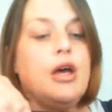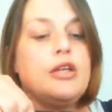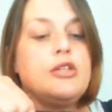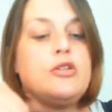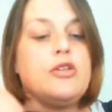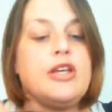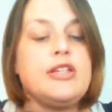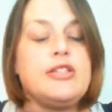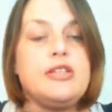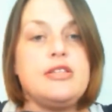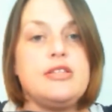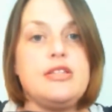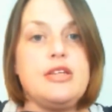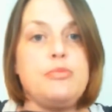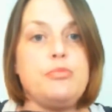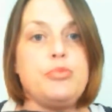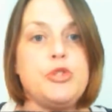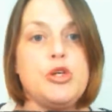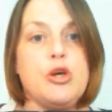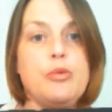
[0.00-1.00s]
So that's a zip
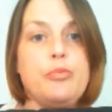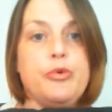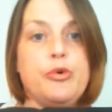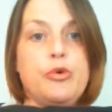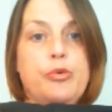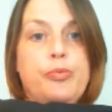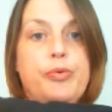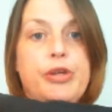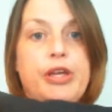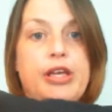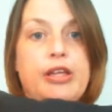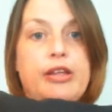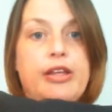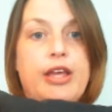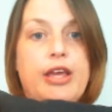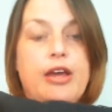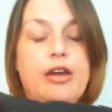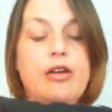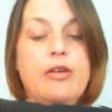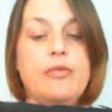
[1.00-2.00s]
top opening
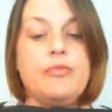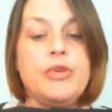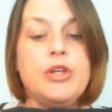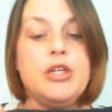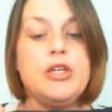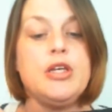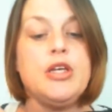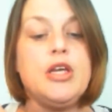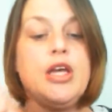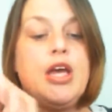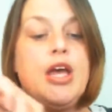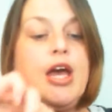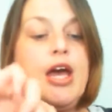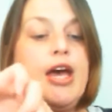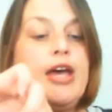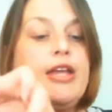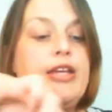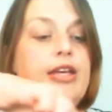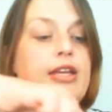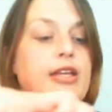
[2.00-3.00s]
there.
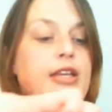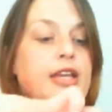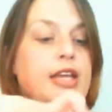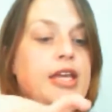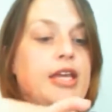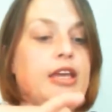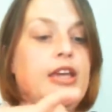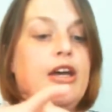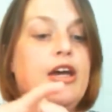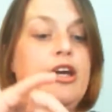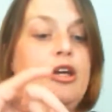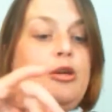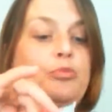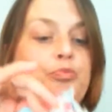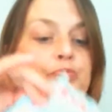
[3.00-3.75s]
And in here,